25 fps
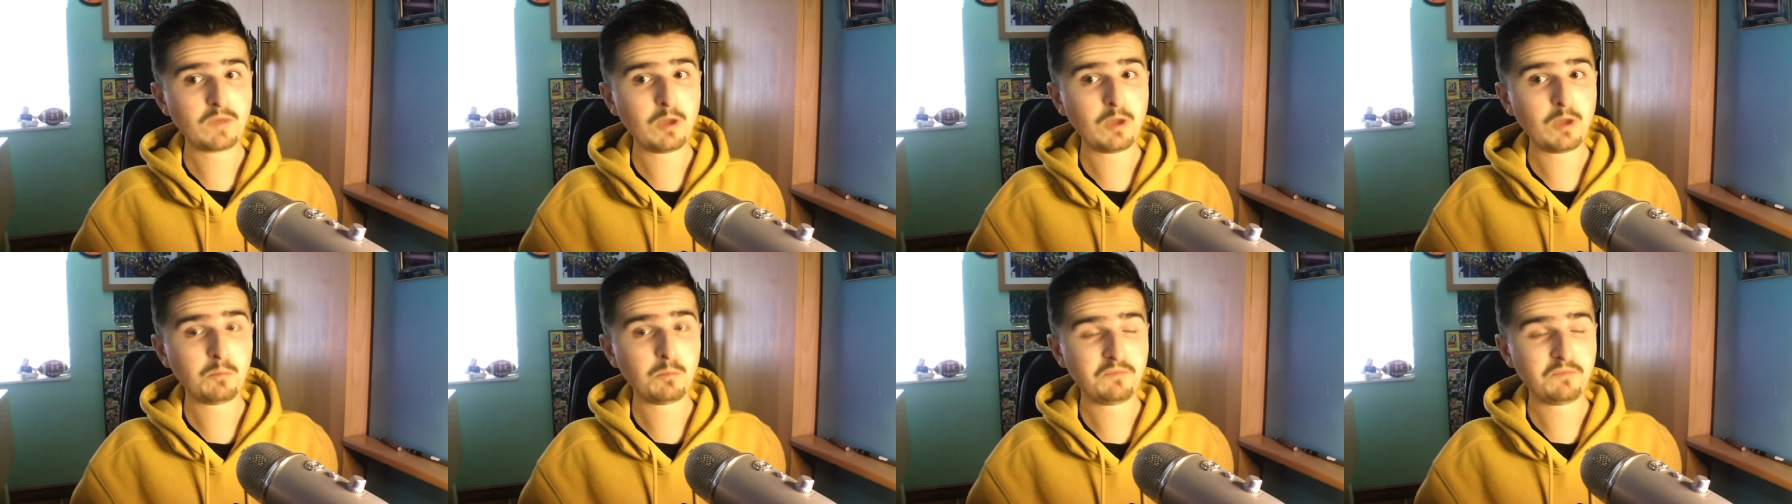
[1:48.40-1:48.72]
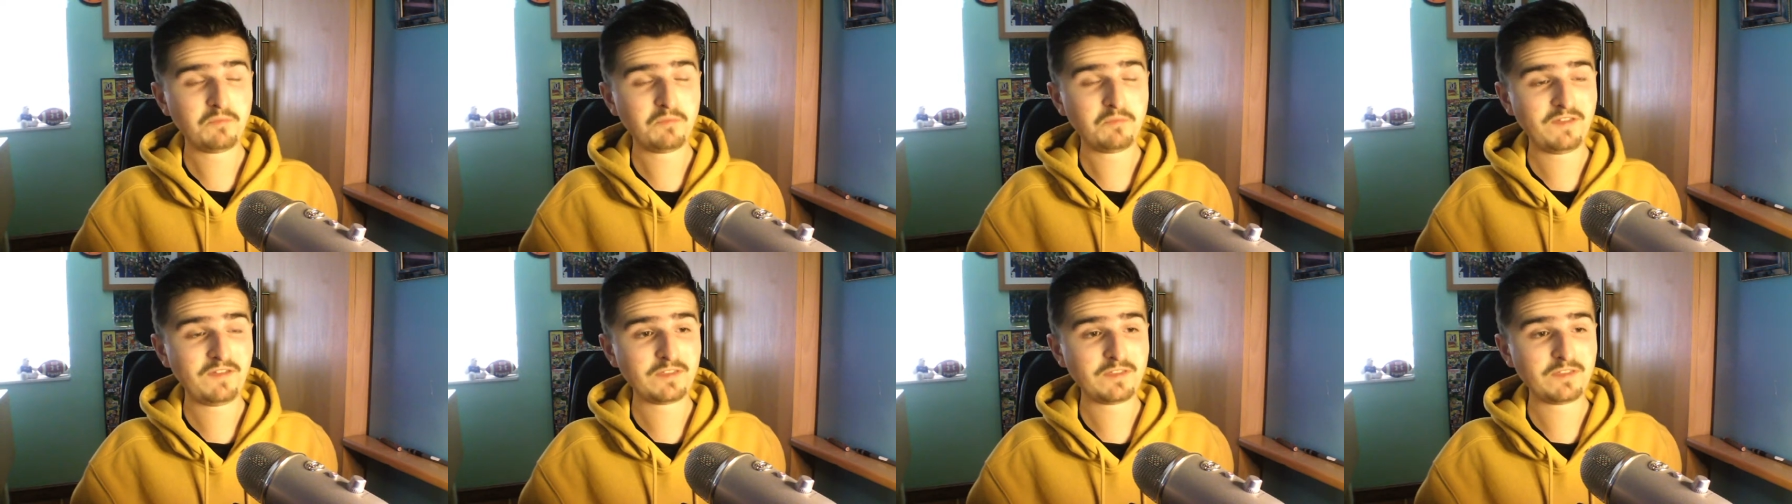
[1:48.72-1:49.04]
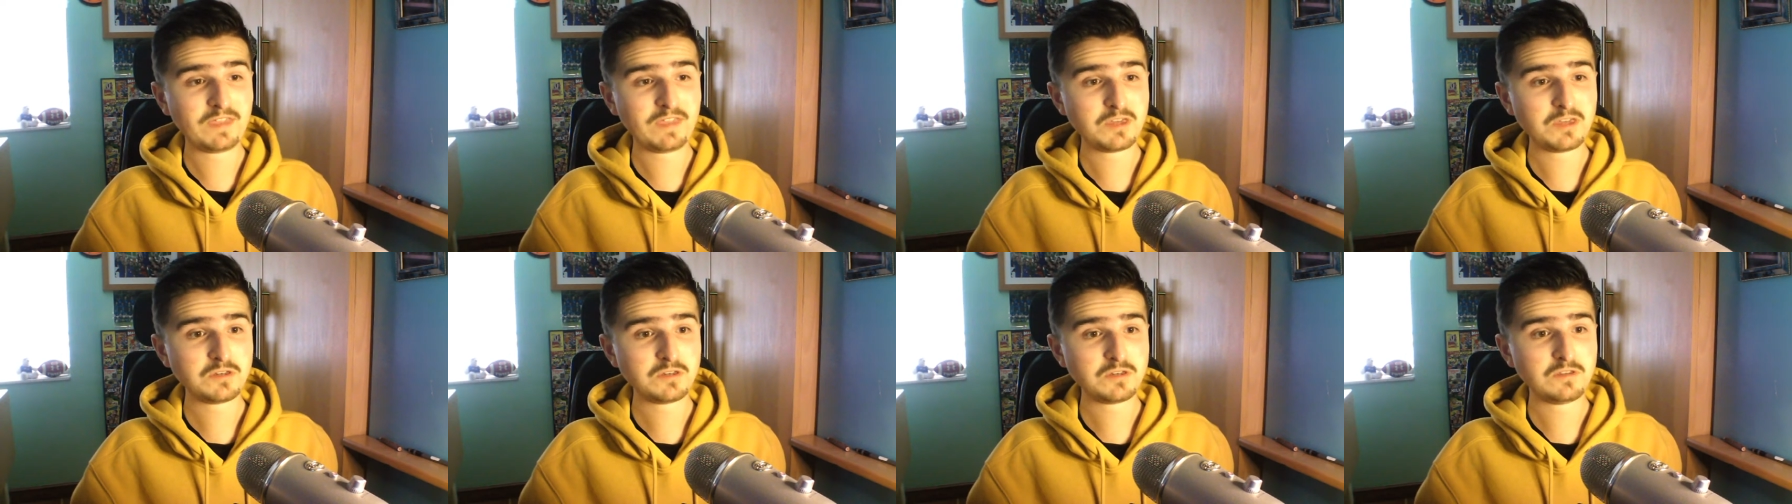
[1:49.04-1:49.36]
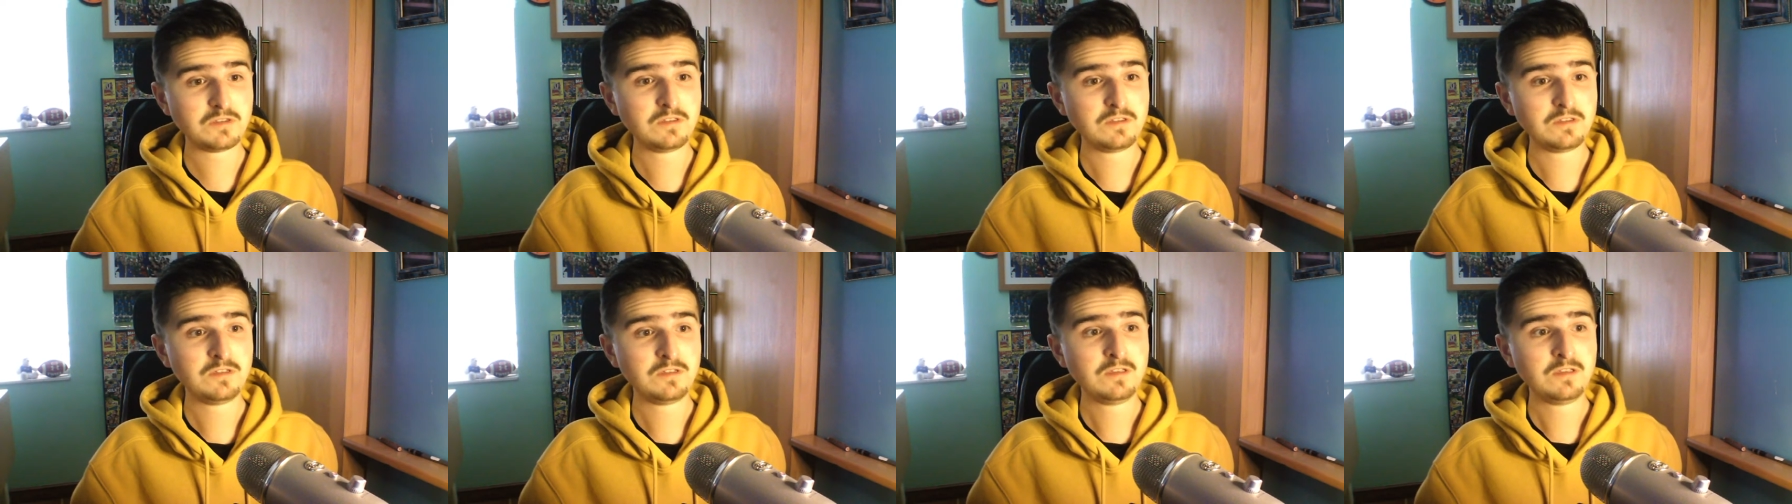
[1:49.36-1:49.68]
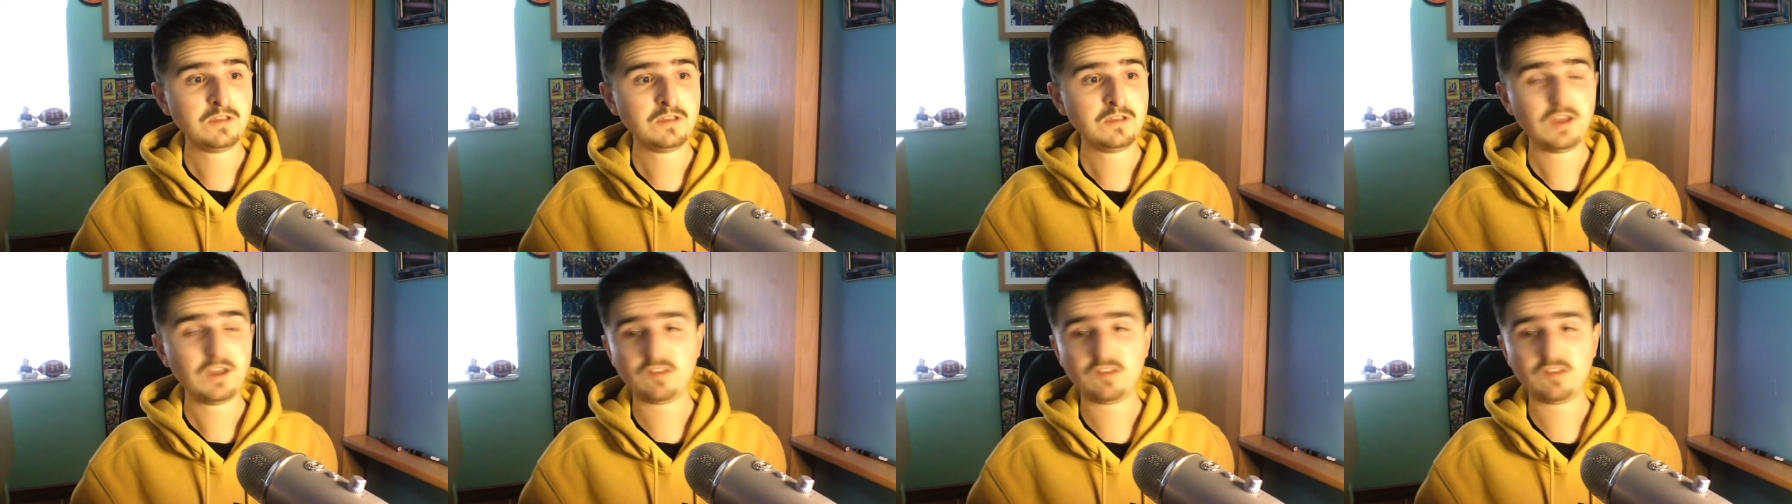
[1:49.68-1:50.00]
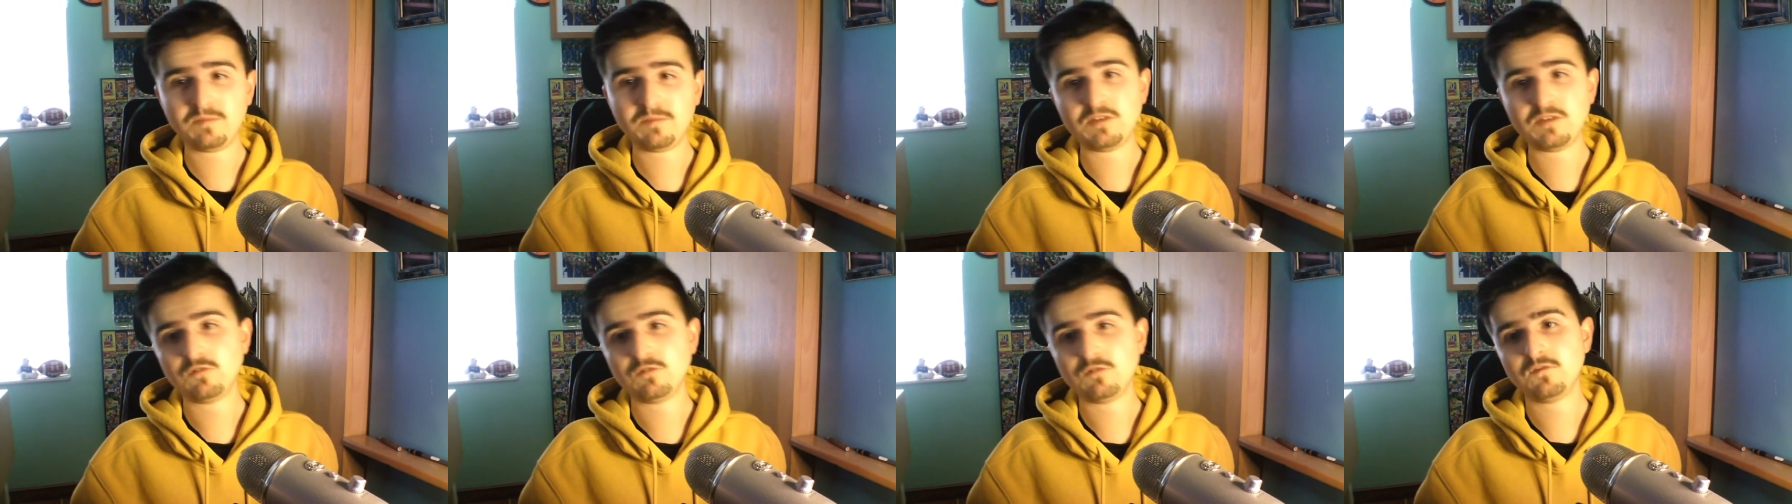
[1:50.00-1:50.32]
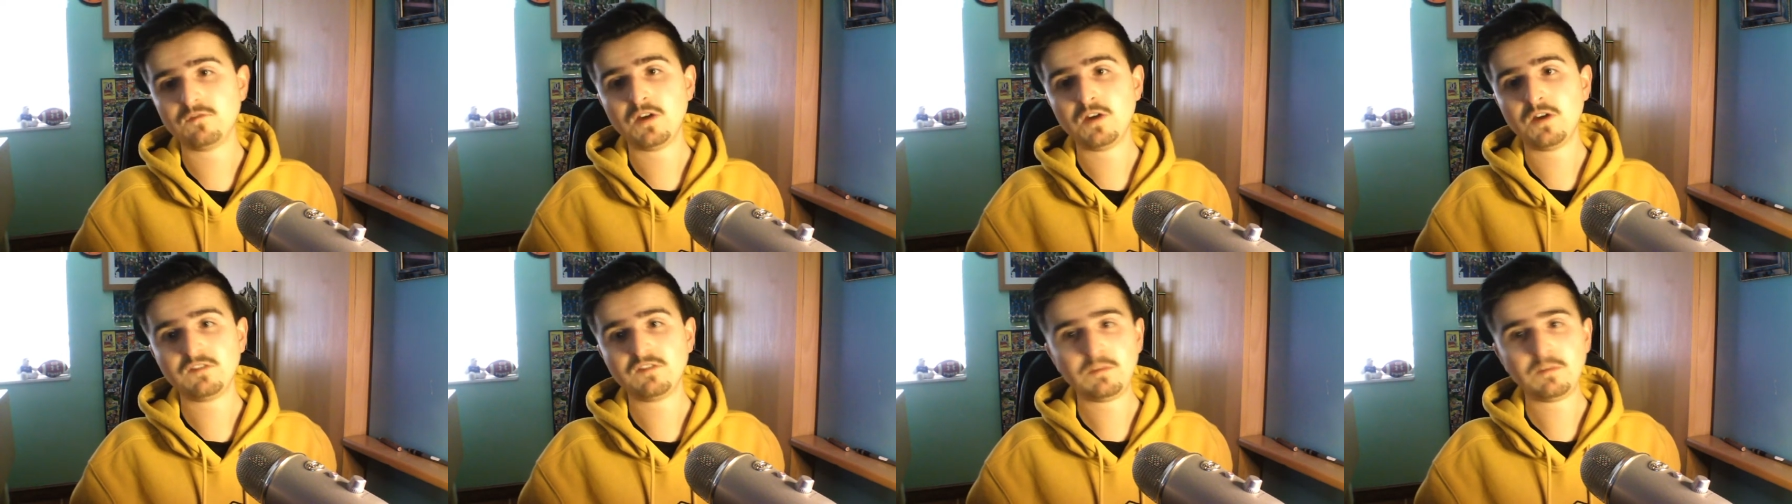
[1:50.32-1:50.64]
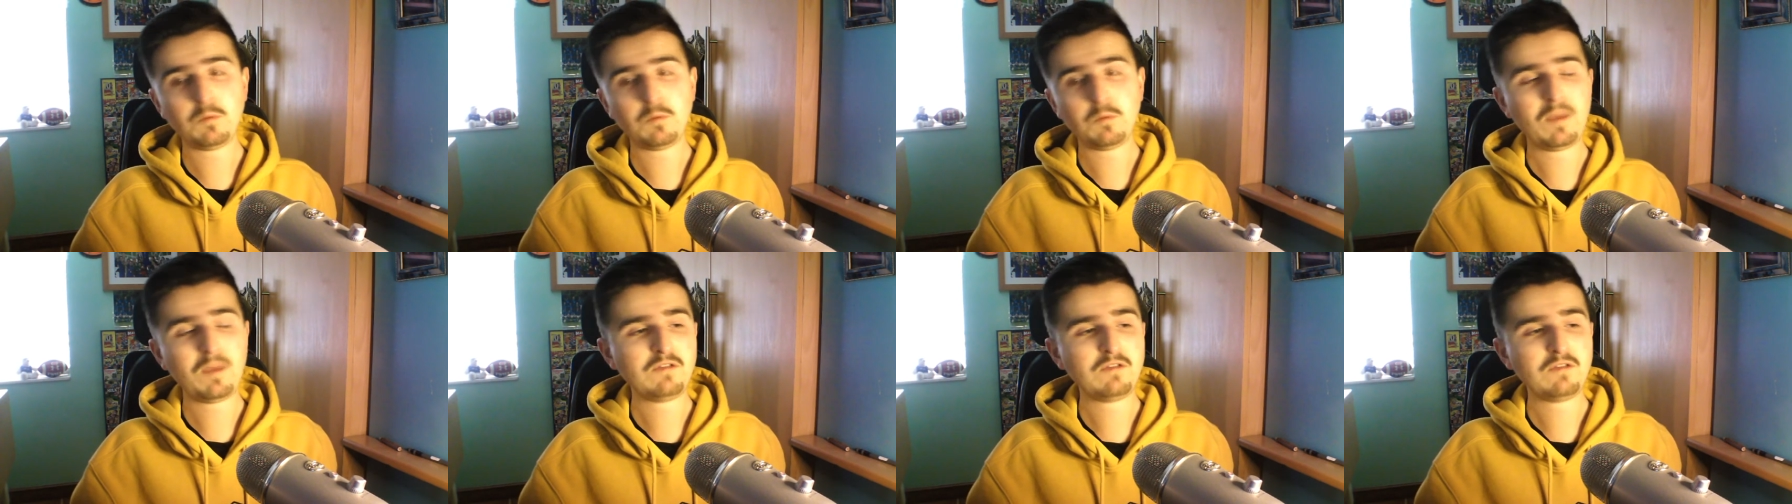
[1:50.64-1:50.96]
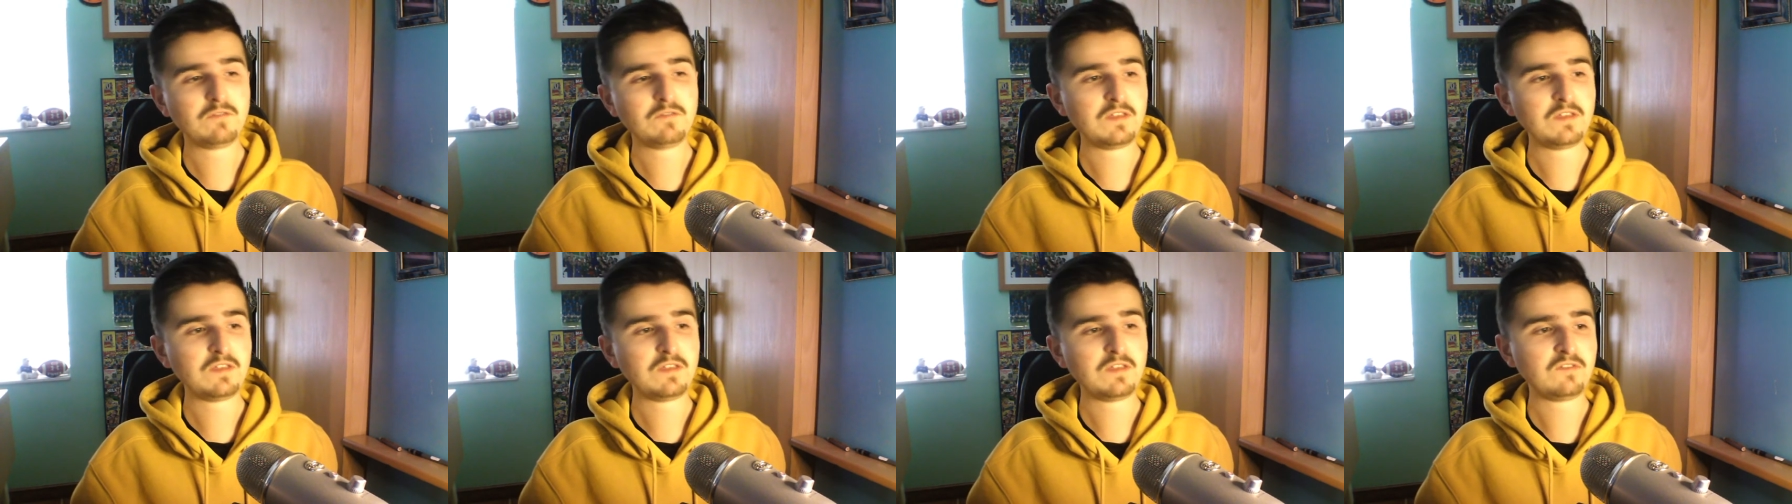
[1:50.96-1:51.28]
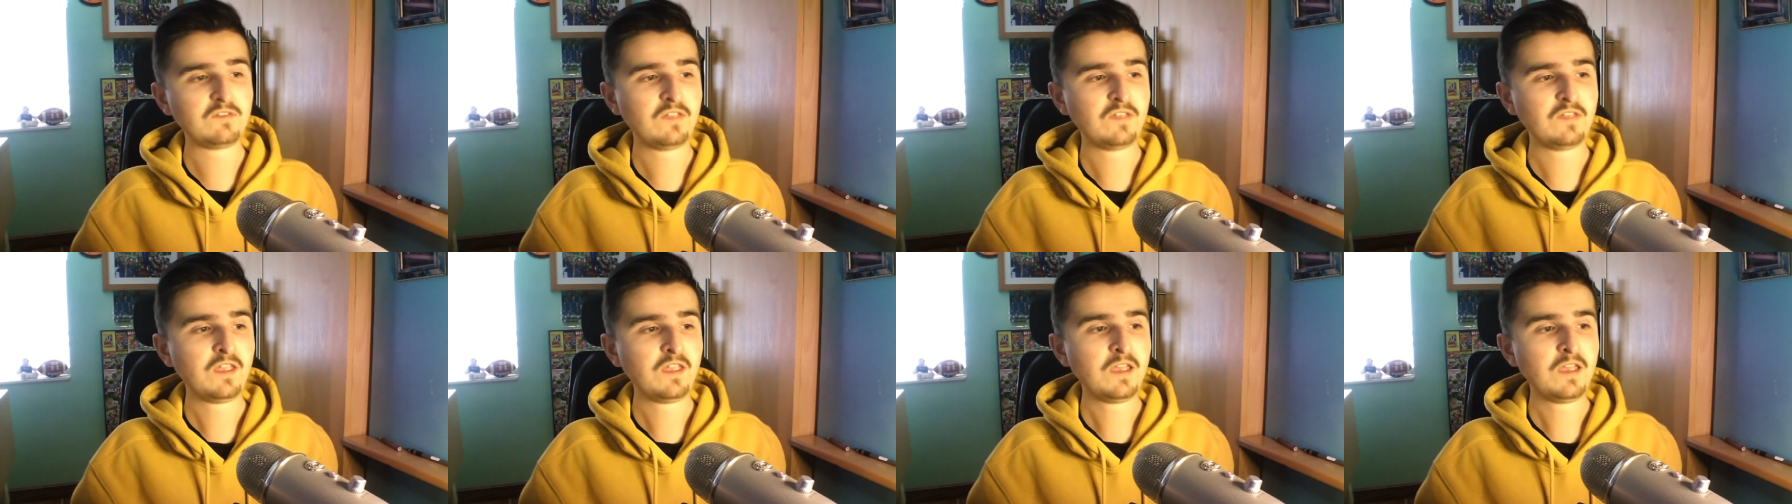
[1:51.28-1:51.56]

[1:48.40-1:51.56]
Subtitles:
Foundation, I speak too fast, I'm aware of this.